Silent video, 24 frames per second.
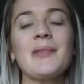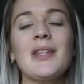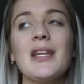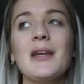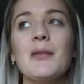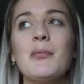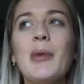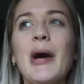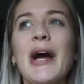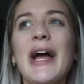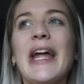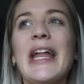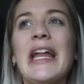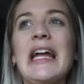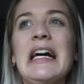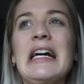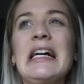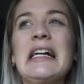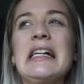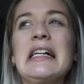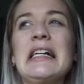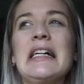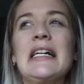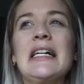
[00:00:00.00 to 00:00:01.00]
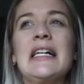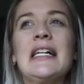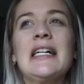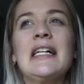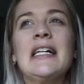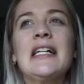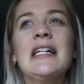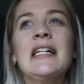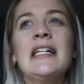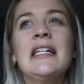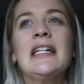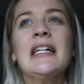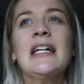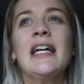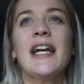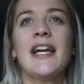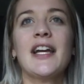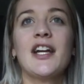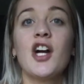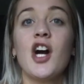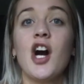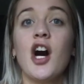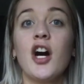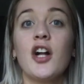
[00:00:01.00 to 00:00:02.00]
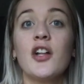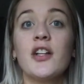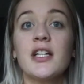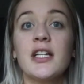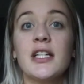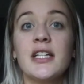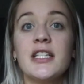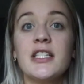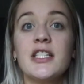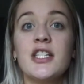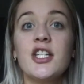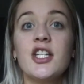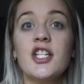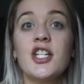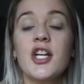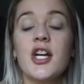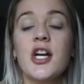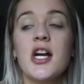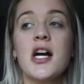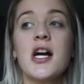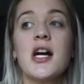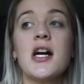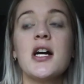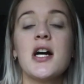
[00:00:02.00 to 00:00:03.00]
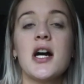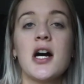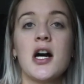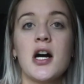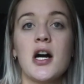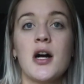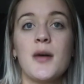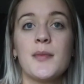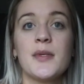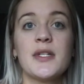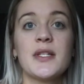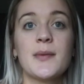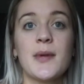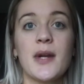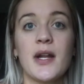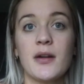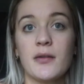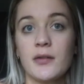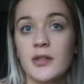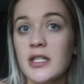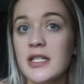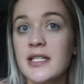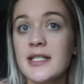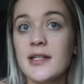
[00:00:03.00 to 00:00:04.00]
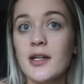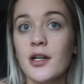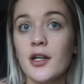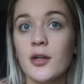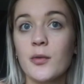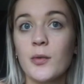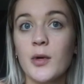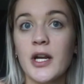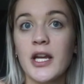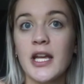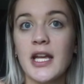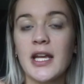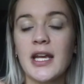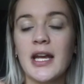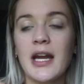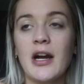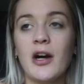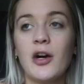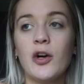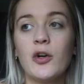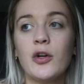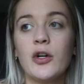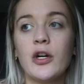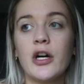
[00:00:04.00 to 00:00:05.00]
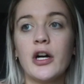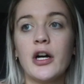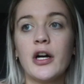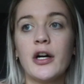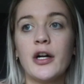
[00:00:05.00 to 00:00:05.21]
But in college is when I really started working out.